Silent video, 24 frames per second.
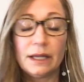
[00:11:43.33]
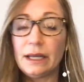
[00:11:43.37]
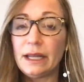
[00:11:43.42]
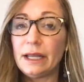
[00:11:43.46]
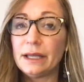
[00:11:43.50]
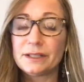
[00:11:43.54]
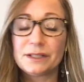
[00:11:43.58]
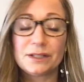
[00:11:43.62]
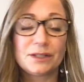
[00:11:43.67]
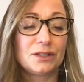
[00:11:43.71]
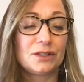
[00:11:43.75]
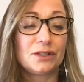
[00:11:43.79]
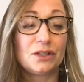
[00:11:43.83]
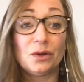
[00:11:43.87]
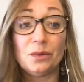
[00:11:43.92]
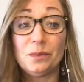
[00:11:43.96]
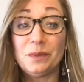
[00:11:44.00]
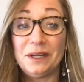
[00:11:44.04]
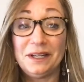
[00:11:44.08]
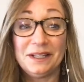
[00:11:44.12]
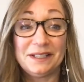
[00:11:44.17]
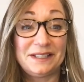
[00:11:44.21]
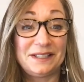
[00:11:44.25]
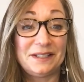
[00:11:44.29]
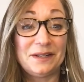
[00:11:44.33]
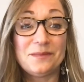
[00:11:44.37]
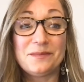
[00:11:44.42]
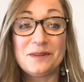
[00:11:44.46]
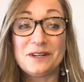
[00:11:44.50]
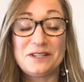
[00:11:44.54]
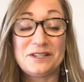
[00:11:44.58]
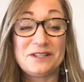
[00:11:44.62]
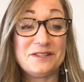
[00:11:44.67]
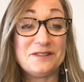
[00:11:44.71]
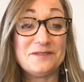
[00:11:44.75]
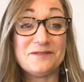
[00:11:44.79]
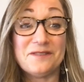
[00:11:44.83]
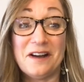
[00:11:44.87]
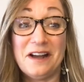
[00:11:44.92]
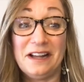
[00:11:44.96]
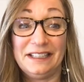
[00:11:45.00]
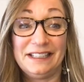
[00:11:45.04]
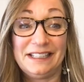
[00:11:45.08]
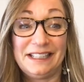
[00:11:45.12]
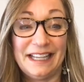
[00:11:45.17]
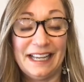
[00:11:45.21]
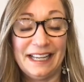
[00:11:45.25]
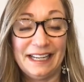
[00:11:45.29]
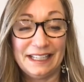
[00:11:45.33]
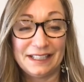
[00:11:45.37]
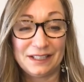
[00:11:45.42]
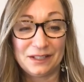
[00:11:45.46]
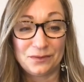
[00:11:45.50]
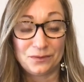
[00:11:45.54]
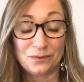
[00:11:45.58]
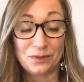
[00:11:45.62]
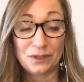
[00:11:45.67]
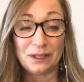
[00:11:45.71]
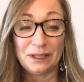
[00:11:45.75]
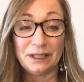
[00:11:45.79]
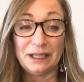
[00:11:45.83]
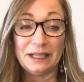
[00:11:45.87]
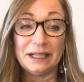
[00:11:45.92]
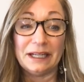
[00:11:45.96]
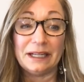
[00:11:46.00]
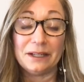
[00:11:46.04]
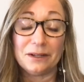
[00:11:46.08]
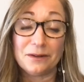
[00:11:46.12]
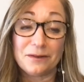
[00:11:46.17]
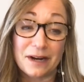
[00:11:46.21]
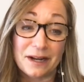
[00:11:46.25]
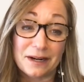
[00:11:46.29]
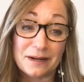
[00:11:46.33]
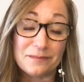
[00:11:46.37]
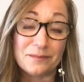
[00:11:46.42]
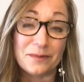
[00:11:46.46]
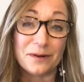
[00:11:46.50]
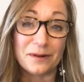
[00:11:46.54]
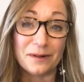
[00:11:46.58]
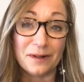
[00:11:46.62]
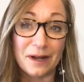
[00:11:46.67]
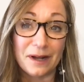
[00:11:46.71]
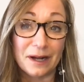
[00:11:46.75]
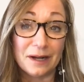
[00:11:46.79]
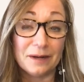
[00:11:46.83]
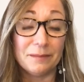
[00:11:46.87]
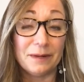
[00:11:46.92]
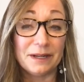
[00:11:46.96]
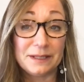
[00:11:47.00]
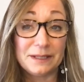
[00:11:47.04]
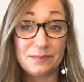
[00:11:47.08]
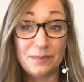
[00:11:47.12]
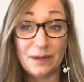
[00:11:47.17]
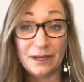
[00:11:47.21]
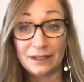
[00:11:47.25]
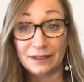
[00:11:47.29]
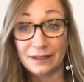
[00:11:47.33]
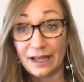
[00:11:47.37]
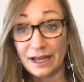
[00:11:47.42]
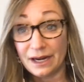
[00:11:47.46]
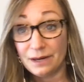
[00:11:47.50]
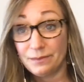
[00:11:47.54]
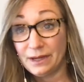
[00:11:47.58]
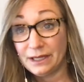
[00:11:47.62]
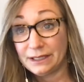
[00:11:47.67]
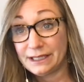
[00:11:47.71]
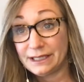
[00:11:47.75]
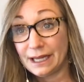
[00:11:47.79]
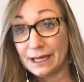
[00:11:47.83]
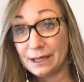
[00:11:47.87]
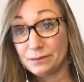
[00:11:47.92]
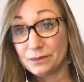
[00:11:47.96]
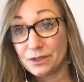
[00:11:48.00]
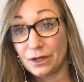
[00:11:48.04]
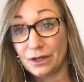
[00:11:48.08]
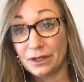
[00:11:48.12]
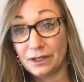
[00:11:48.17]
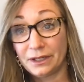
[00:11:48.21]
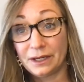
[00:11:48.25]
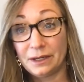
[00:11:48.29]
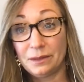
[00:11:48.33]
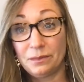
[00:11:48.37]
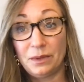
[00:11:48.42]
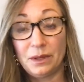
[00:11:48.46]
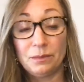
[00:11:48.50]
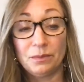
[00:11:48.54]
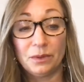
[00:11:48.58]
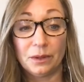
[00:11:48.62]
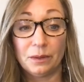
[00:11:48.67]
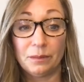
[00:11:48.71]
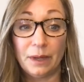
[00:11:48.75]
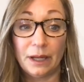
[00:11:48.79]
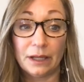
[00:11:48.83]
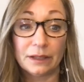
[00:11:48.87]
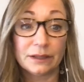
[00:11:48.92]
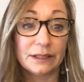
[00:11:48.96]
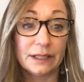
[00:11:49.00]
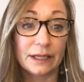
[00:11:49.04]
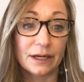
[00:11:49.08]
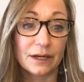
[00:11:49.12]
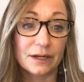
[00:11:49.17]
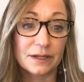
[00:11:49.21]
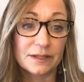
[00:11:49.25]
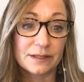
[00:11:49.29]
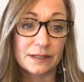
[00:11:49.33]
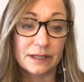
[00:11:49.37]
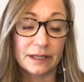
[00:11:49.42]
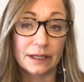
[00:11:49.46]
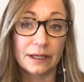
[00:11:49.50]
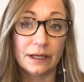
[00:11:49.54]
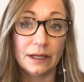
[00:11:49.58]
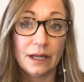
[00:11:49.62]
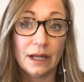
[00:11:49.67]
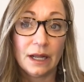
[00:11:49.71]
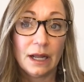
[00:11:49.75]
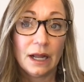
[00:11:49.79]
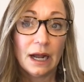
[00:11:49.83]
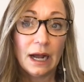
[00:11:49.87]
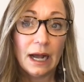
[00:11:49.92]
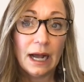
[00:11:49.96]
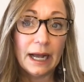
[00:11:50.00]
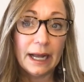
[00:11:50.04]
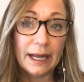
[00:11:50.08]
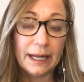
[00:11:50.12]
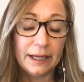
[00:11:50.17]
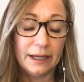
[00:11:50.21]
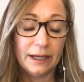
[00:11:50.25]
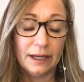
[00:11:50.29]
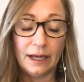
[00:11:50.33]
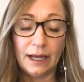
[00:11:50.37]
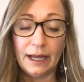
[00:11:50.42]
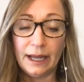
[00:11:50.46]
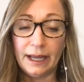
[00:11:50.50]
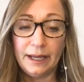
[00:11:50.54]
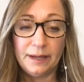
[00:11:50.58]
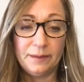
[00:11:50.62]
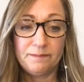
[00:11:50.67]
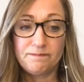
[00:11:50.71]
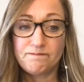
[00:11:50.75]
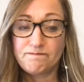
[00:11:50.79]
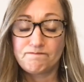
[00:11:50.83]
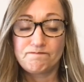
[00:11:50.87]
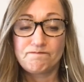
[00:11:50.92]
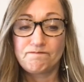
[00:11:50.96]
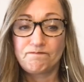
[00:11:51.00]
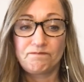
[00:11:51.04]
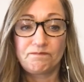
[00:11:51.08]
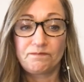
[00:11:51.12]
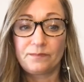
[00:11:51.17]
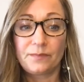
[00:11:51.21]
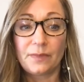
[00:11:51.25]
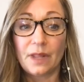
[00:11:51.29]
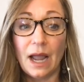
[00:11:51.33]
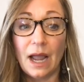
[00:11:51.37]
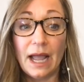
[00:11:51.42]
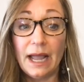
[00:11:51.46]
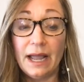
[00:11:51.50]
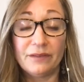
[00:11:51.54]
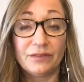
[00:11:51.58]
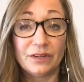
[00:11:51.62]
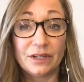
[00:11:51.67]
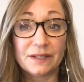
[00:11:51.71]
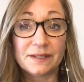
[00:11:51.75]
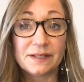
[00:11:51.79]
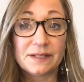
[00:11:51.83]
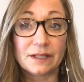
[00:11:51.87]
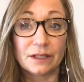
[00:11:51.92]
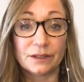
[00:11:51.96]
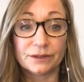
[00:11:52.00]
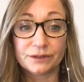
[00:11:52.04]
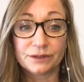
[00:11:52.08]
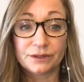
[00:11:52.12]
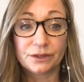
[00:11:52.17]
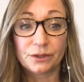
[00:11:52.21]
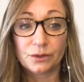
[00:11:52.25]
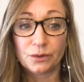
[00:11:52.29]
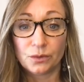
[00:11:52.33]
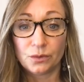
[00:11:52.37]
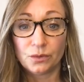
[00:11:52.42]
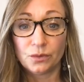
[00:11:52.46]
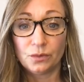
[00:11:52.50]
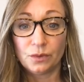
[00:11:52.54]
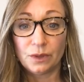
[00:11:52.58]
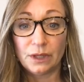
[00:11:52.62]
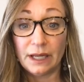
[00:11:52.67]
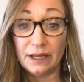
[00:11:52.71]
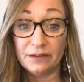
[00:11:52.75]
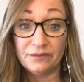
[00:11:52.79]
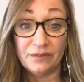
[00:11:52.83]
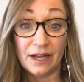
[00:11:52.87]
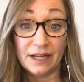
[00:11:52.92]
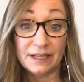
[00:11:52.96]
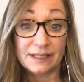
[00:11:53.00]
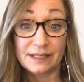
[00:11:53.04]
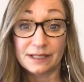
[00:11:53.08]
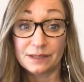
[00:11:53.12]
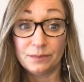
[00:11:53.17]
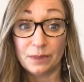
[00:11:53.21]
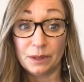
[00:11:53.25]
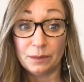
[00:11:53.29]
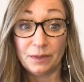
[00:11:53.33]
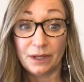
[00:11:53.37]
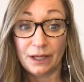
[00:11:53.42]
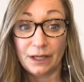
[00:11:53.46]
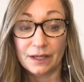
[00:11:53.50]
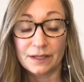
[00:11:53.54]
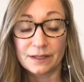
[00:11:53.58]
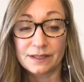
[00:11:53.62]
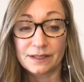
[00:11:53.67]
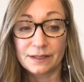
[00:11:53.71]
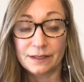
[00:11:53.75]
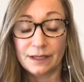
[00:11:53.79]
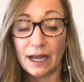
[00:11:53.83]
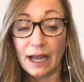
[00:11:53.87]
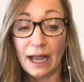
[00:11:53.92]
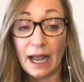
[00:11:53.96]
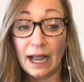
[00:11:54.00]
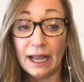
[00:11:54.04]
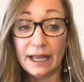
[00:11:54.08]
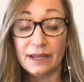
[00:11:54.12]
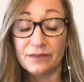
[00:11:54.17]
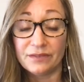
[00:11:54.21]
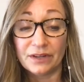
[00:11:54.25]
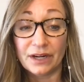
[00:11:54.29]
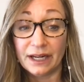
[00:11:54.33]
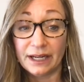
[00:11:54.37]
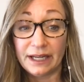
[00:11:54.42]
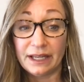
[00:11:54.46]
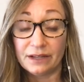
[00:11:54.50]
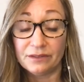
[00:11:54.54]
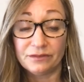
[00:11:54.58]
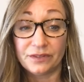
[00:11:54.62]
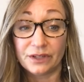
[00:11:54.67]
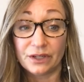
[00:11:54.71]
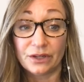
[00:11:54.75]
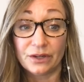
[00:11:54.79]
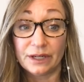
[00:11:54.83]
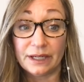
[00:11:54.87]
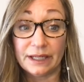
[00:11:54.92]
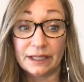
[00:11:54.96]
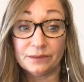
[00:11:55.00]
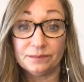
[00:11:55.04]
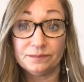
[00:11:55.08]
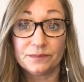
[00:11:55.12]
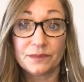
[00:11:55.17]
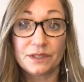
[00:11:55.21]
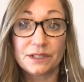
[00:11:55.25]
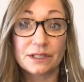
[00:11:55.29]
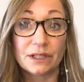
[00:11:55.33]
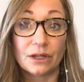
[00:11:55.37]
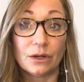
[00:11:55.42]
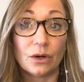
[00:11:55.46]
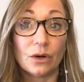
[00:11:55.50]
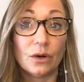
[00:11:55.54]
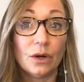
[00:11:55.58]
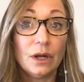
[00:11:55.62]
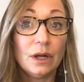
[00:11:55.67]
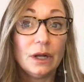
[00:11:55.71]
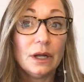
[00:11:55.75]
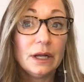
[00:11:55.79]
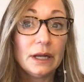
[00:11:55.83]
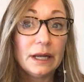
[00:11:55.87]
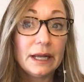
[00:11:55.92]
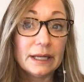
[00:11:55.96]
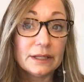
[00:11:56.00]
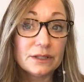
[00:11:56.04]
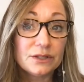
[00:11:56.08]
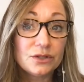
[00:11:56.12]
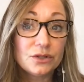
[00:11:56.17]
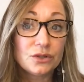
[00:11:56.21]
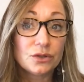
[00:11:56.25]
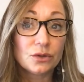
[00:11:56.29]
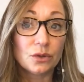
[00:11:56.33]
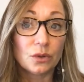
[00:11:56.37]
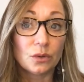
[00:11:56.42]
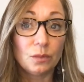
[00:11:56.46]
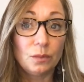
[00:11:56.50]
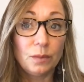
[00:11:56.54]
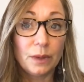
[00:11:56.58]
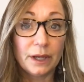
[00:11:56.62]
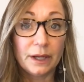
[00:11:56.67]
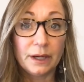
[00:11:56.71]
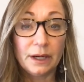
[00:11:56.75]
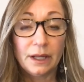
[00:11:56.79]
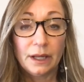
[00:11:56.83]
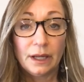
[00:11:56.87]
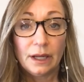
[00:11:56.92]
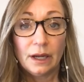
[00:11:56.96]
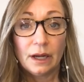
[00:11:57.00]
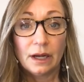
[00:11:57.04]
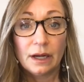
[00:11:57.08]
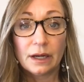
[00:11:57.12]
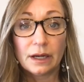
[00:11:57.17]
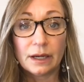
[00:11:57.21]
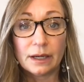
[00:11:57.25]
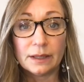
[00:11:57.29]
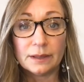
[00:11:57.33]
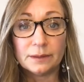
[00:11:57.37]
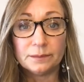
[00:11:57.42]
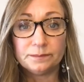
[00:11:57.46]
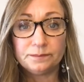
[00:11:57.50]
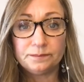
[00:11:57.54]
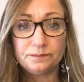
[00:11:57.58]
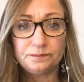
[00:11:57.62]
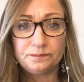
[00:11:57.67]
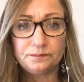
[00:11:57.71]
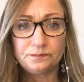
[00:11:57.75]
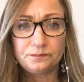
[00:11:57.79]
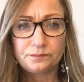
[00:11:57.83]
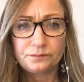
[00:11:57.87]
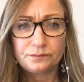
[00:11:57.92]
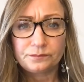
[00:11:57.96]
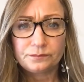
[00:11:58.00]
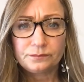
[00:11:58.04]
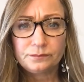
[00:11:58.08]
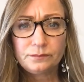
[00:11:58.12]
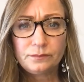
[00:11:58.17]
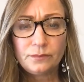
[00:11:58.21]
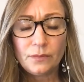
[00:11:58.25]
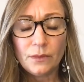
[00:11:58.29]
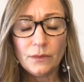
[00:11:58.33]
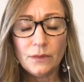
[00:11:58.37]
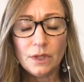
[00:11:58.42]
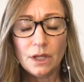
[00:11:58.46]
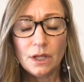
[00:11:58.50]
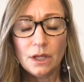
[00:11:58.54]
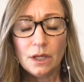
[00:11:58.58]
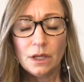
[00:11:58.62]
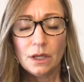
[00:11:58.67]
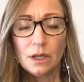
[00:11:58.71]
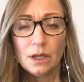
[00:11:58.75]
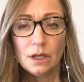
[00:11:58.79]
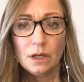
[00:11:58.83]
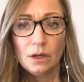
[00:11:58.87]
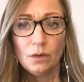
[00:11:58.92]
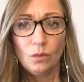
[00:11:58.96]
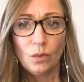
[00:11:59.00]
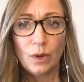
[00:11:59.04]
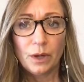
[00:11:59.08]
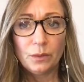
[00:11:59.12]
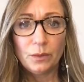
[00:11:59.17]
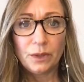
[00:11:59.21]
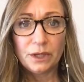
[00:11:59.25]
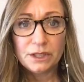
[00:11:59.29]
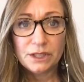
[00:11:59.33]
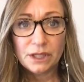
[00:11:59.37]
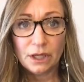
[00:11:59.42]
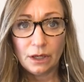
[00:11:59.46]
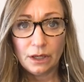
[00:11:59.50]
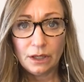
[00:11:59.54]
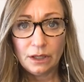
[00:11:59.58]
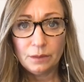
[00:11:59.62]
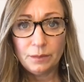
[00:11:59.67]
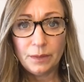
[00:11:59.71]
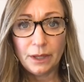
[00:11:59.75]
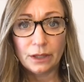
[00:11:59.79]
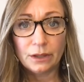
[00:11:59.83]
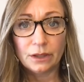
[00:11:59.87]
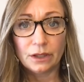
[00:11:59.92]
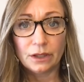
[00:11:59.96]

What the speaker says: so much nuance that it's really incredible. I spend a lot of my time talking to people about theirs, and I have a consultant who advises me because even I can't figure it out. So it's true. But when we talk about